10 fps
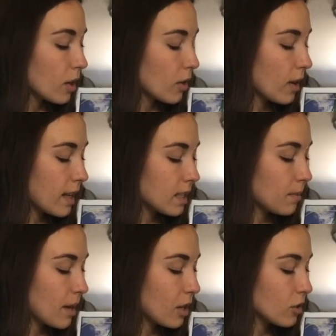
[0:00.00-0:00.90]
create some
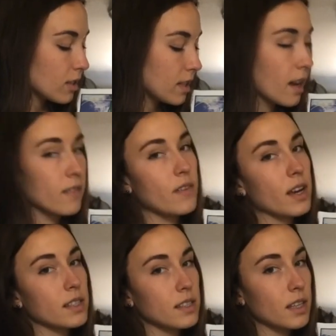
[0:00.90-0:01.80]
interesting
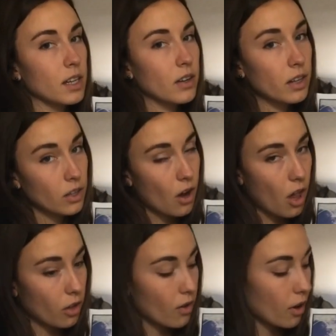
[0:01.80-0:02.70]
effects here in
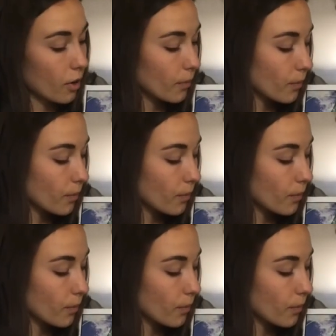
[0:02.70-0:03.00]
Colorado.